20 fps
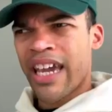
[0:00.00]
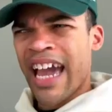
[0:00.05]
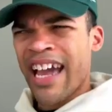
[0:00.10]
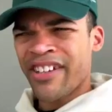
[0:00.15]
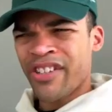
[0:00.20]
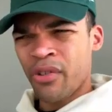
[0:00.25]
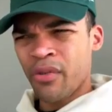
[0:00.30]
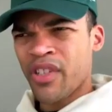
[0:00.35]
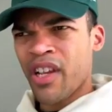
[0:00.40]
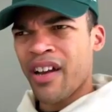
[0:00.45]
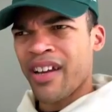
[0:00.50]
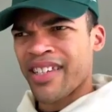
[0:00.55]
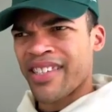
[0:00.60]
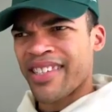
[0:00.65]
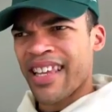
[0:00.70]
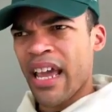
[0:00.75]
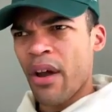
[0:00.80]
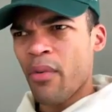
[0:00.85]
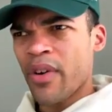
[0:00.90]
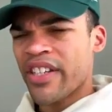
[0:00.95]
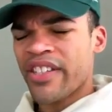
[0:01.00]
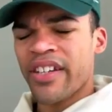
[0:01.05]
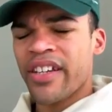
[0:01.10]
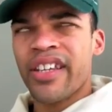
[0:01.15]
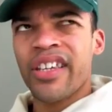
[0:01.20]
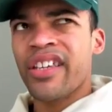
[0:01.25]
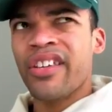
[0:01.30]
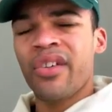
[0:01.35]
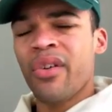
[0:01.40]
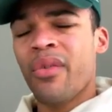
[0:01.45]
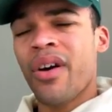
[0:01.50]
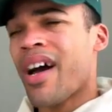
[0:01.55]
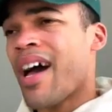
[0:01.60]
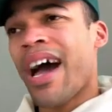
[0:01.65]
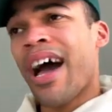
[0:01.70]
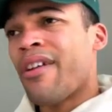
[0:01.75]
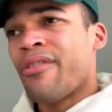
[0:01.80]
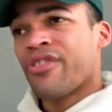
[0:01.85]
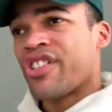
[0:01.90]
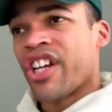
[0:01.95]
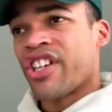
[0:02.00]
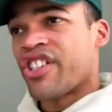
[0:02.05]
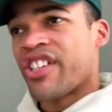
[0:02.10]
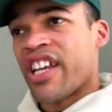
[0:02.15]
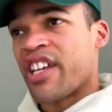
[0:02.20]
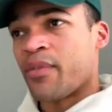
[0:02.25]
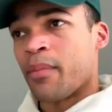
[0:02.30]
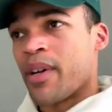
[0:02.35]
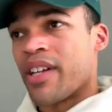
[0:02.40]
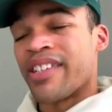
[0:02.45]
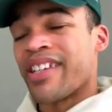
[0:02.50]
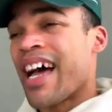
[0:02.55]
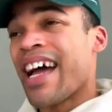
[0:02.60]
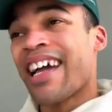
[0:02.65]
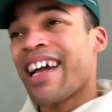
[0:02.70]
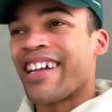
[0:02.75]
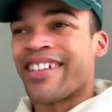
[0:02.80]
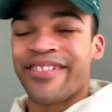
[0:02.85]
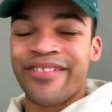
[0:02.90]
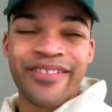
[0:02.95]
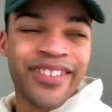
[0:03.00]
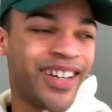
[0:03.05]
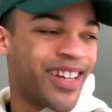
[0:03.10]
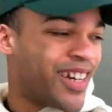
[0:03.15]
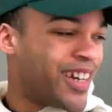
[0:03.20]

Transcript: Cashews on a sandwich? You know what? I don't judge taste buds. I got you.